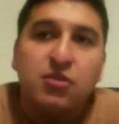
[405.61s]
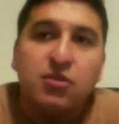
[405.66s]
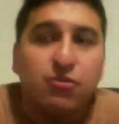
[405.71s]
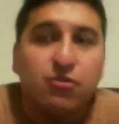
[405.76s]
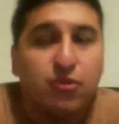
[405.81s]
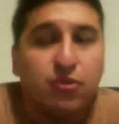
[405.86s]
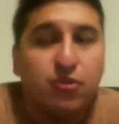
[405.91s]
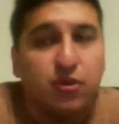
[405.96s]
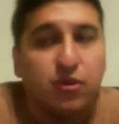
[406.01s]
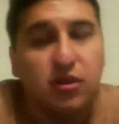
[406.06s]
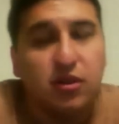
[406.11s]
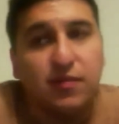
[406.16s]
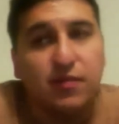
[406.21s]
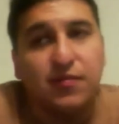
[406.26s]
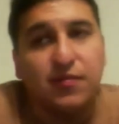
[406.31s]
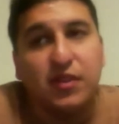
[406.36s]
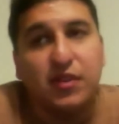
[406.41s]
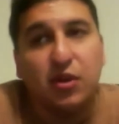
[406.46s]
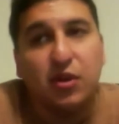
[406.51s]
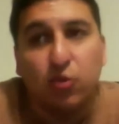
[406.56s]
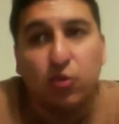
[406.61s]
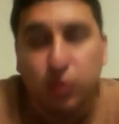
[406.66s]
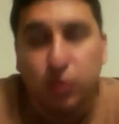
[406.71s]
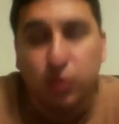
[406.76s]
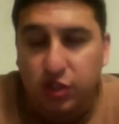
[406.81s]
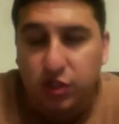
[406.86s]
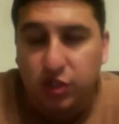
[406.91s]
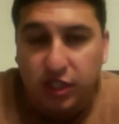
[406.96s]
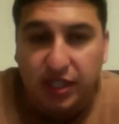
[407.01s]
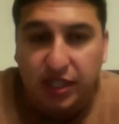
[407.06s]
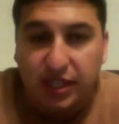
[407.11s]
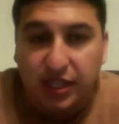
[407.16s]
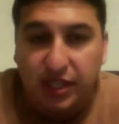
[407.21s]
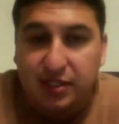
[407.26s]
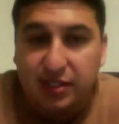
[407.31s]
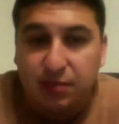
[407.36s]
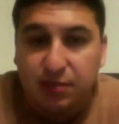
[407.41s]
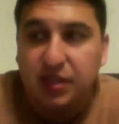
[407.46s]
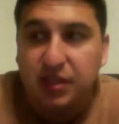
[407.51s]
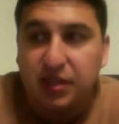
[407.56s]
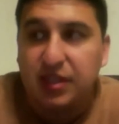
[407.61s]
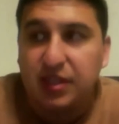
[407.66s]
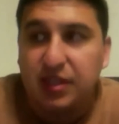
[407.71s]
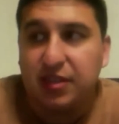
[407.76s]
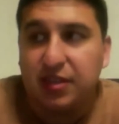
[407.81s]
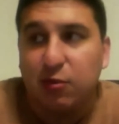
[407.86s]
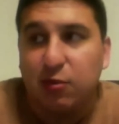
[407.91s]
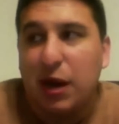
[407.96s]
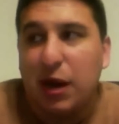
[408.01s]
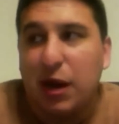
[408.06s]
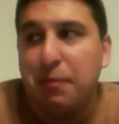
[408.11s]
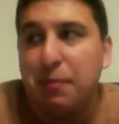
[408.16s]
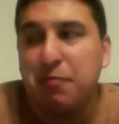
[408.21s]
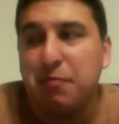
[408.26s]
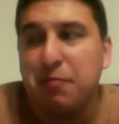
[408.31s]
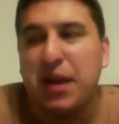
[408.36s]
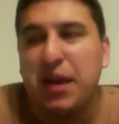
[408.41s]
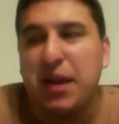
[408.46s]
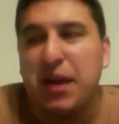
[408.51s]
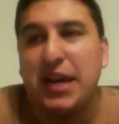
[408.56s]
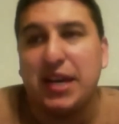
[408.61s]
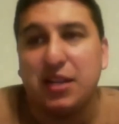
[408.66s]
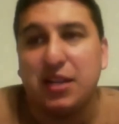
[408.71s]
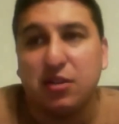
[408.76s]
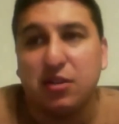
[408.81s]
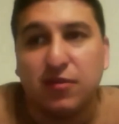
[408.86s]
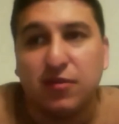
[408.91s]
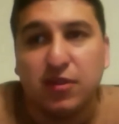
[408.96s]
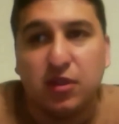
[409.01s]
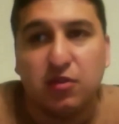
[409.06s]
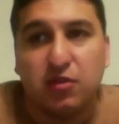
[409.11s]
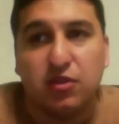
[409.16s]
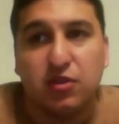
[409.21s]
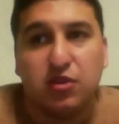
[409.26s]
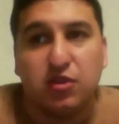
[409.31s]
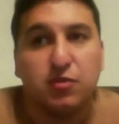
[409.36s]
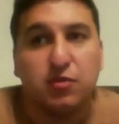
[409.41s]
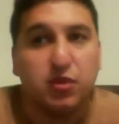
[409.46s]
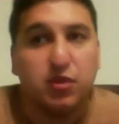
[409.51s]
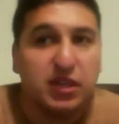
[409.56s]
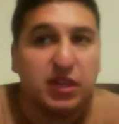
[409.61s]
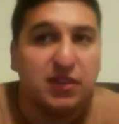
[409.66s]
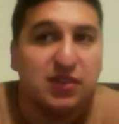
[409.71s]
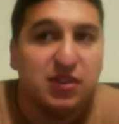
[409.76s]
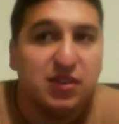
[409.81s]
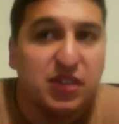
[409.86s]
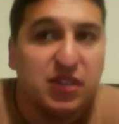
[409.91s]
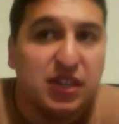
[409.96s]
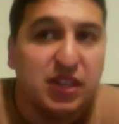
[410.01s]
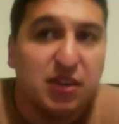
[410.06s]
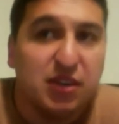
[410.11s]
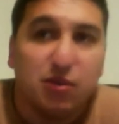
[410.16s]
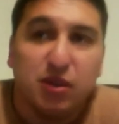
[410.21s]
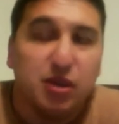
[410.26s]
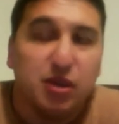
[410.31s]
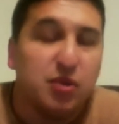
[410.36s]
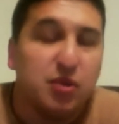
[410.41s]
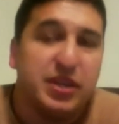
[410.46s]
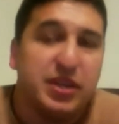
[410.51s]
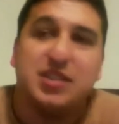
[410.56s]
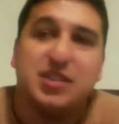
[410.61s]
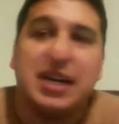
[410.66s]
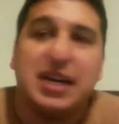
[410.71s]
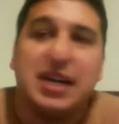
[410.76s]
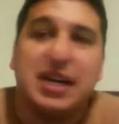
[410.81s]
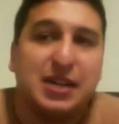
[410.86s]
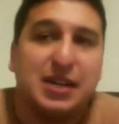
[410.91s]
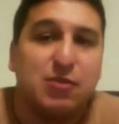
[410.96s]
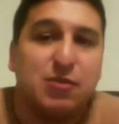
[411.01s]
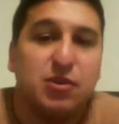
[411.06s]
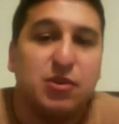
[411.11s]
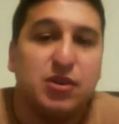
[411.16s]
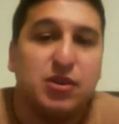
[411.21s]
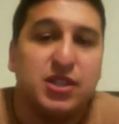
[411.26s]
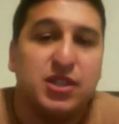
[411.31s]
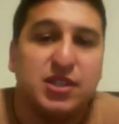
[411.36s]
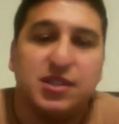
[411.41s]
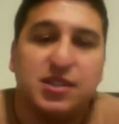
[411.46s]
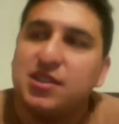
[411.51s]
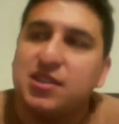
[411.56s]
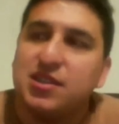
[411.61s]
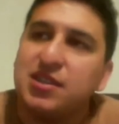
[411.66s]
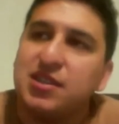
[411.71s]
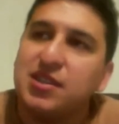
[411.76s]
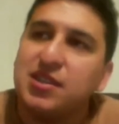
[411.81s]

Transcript: for the whole city to be in a, a rampant panic looking for the crystal moon, even though they don't know exactly where it is.